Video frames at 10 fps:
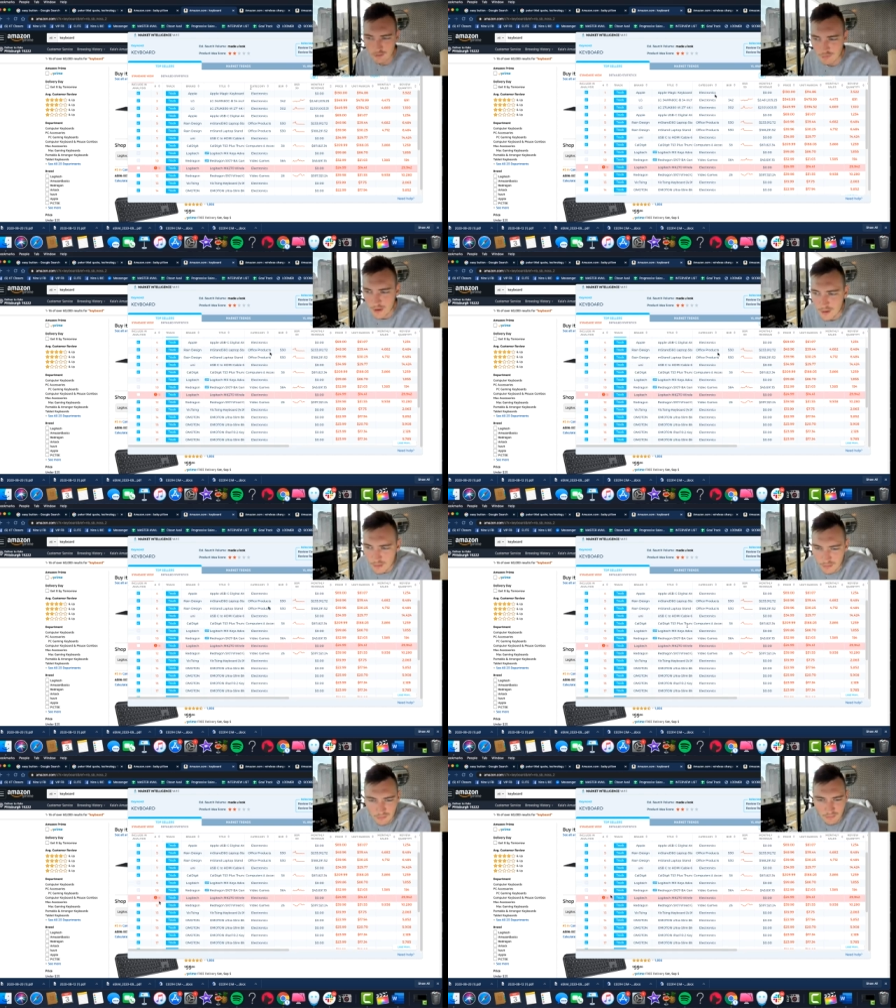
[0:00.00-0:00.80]
Like,
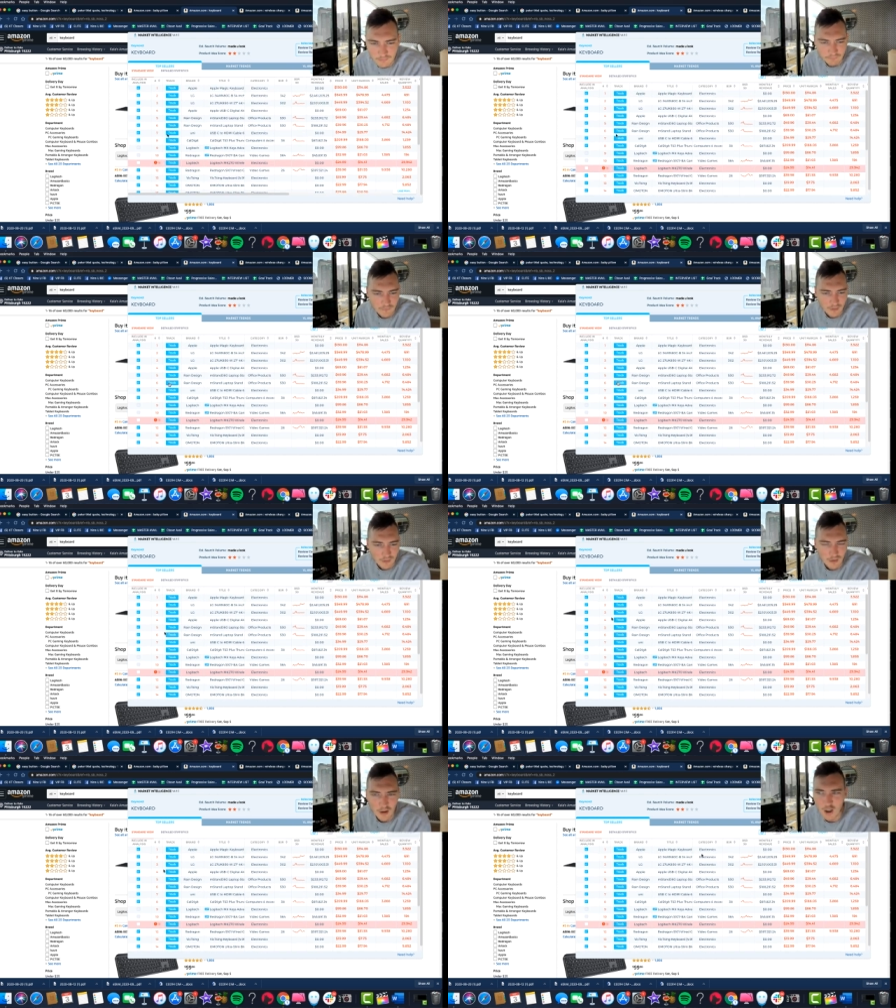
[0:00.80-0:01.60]
um...
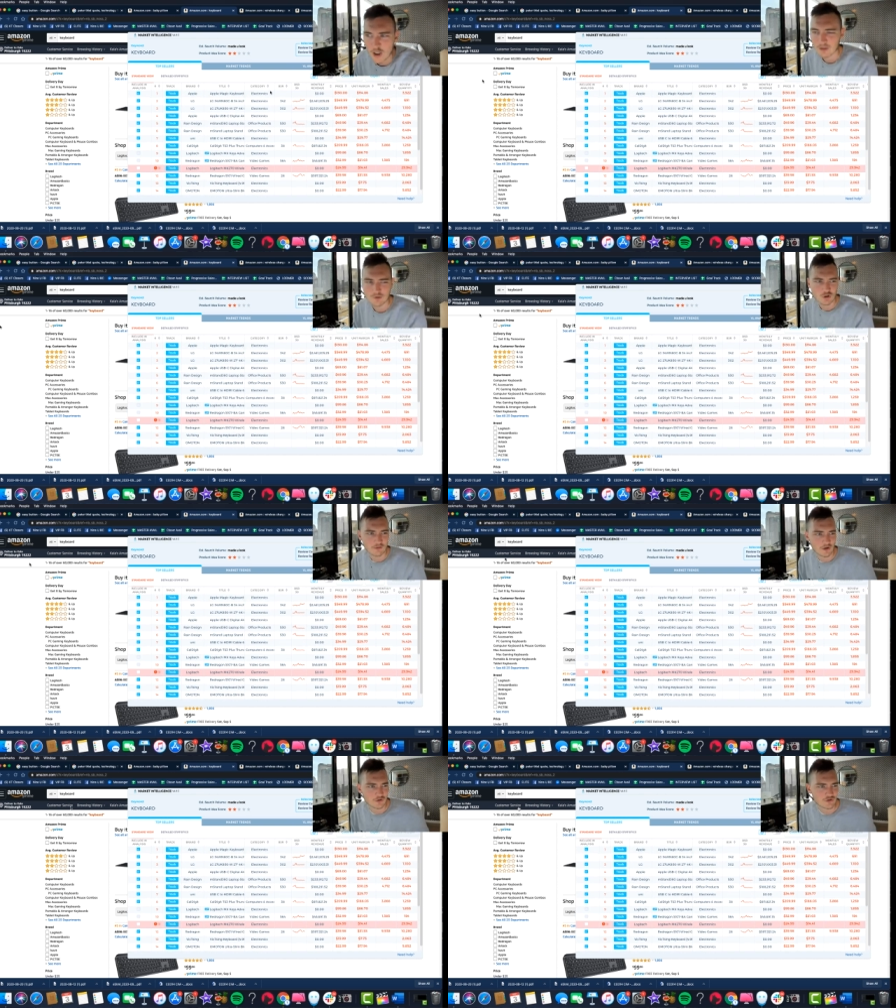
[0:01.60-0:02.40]
all right, let me try to
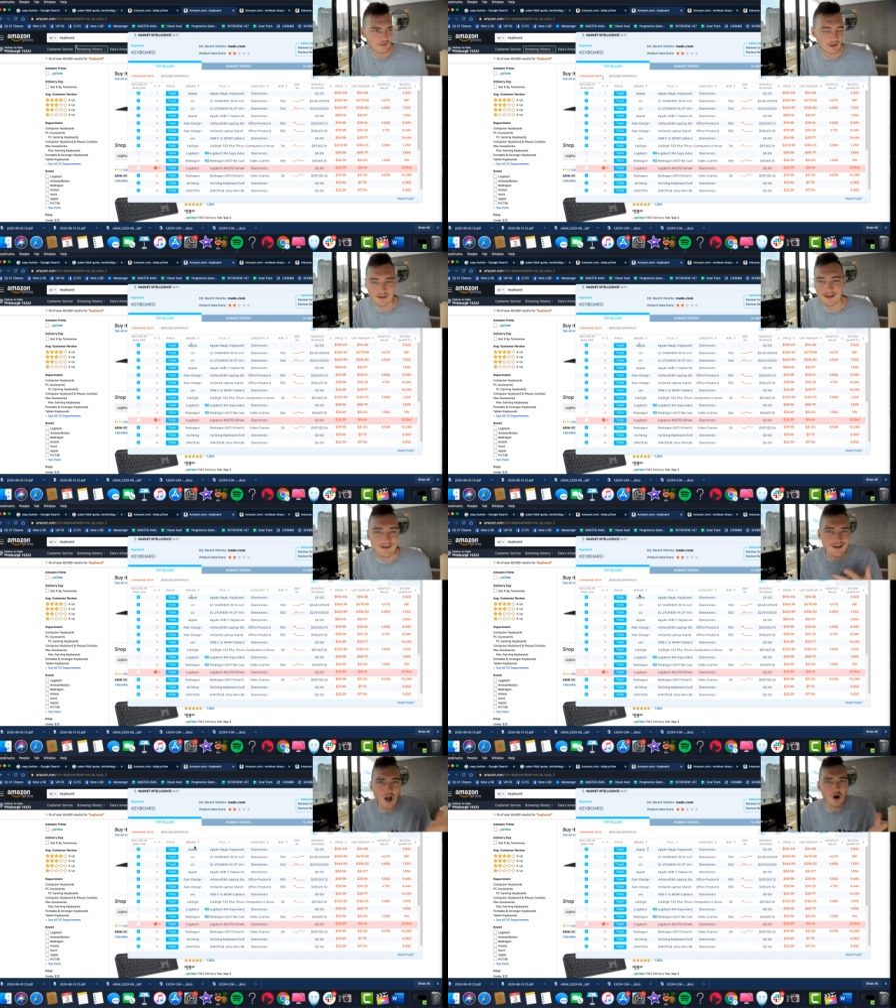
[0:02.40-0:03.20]
find a seven.
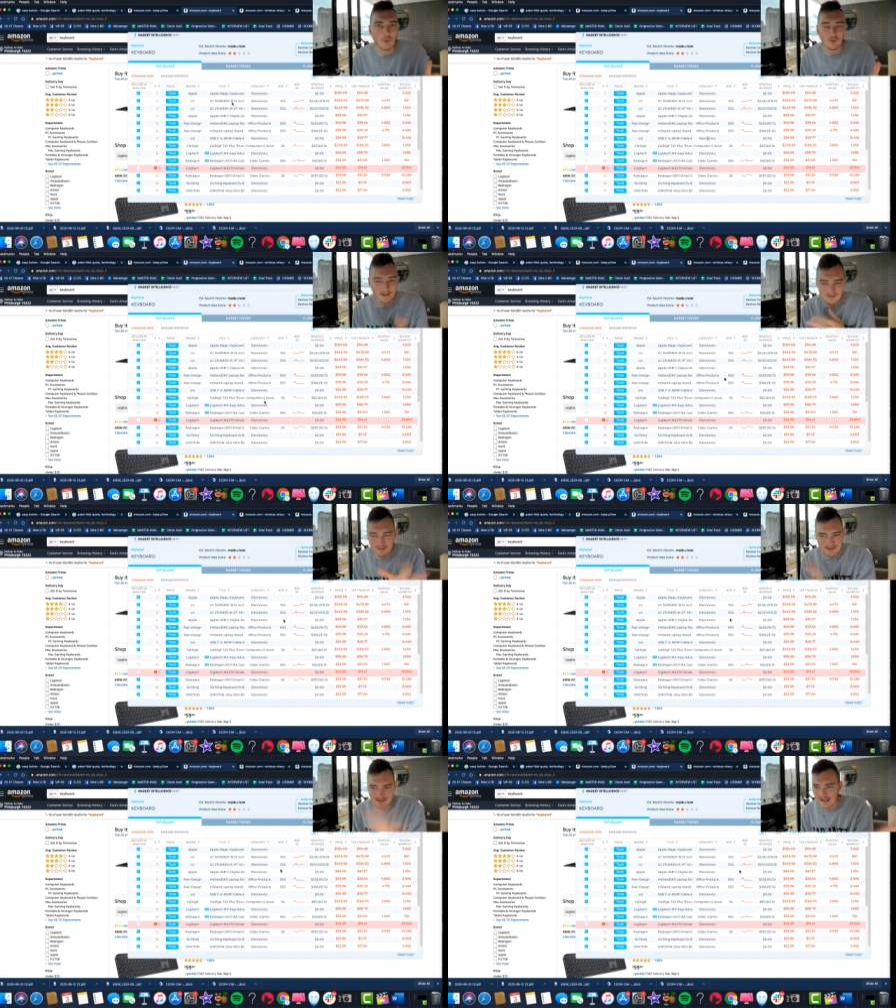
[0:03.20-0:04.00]
Like, no, like,
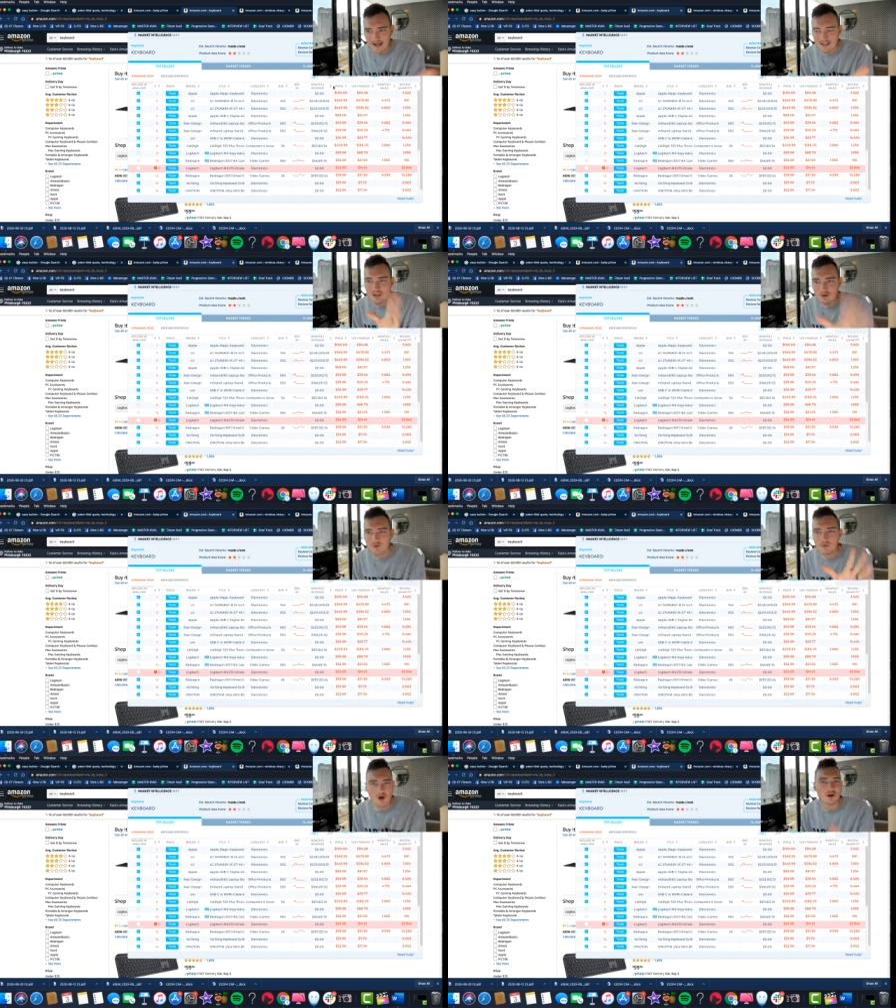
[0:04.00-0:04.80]
this takes
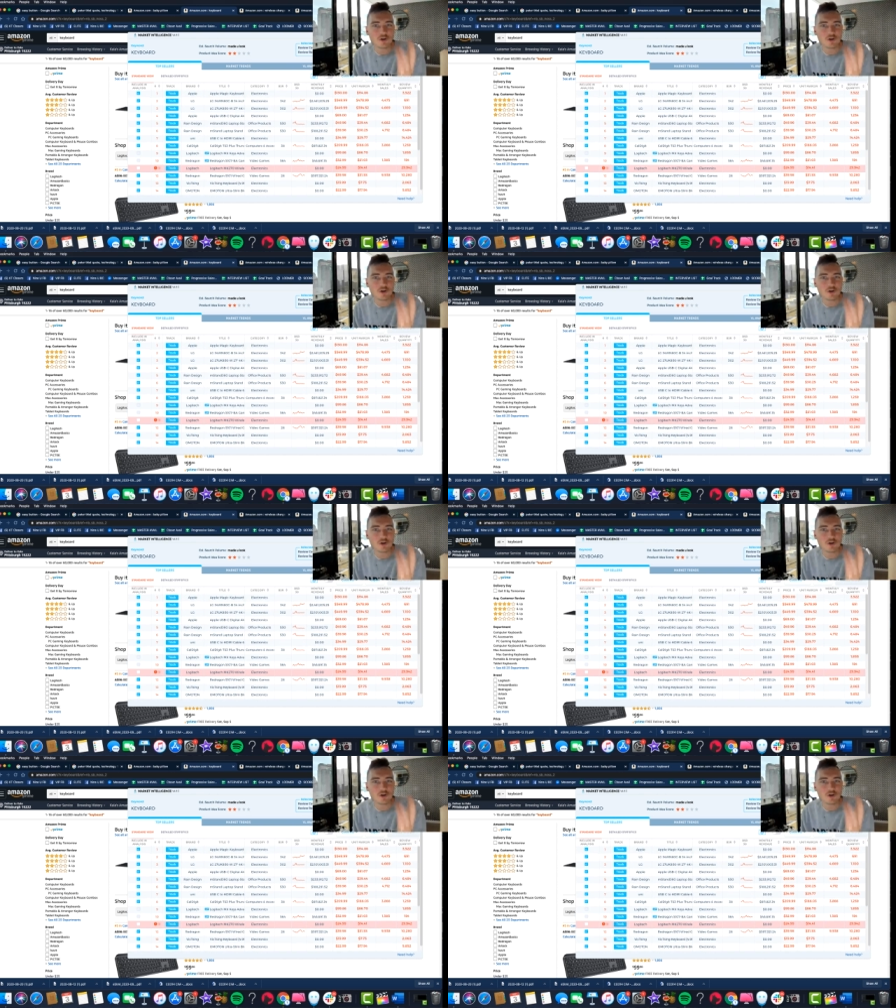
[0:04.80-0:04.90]
too long.